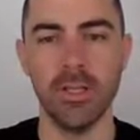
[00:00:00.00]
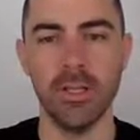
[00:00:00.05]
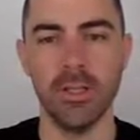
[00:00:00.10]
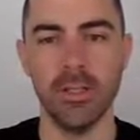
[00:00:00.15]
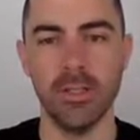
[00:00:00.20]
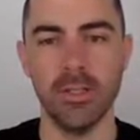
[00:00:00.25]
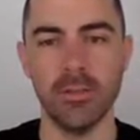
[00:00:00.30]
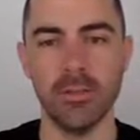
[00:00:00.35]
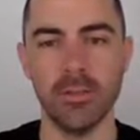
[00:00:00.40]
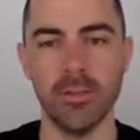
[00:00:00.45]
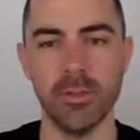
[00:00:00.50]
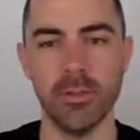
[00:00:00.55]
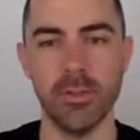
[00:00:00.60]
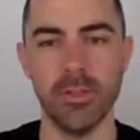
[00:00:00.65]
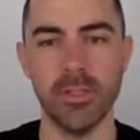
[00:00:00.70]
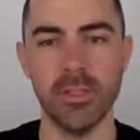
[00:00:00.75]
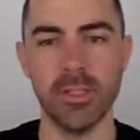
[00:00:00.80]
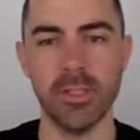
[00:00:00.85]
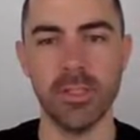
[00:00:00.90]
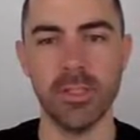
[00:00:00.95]
uh,
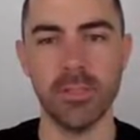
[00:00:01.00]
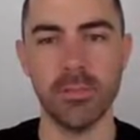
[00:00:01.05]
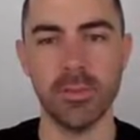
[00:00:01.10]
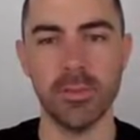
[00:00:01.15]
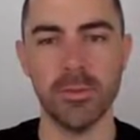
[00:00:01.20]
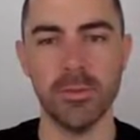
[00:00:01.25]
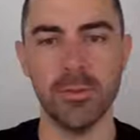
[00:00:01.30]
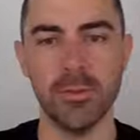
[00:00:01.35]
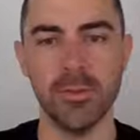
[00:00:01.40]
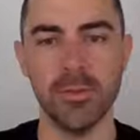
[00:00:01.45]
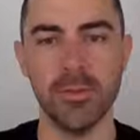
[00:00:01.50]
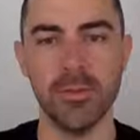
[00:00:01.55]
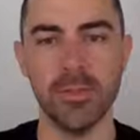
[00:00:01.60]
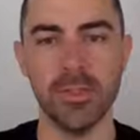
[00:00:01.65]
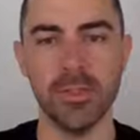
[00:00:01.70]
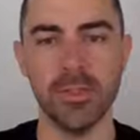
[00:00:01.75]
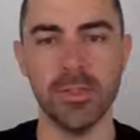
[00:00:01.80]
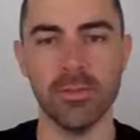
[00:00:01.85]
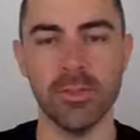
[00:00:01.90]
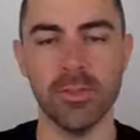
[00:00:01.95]
something that comes from the
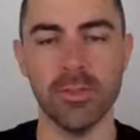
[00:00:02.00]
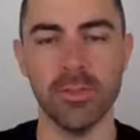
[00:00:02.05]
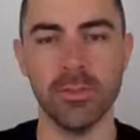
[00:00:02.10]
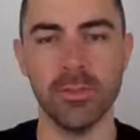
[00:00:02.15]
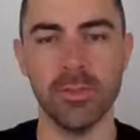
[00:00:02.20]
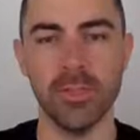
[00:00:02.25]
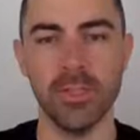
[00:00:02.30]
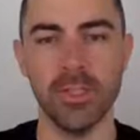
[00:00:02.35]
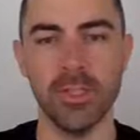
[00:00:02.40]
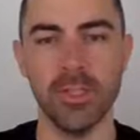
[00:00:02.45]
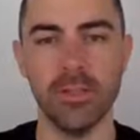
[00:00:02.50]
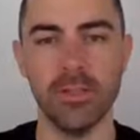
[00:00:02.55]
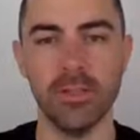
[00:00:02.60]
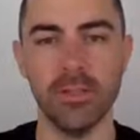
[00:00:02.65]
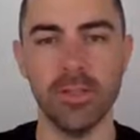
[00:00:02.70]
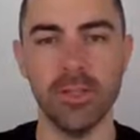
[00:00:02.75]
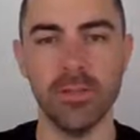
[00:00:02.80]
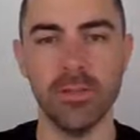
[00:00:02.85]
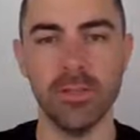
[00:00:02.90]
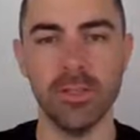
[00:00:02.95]
events right so we take all
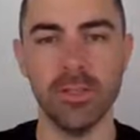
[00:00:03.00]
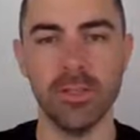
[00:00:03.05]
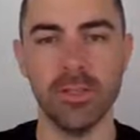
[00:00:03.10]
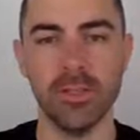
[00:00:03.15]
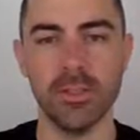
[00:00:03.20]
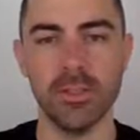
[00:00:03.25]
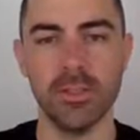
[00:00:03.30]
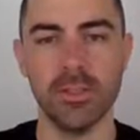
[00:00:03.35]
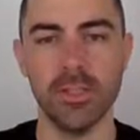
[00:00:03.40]
the events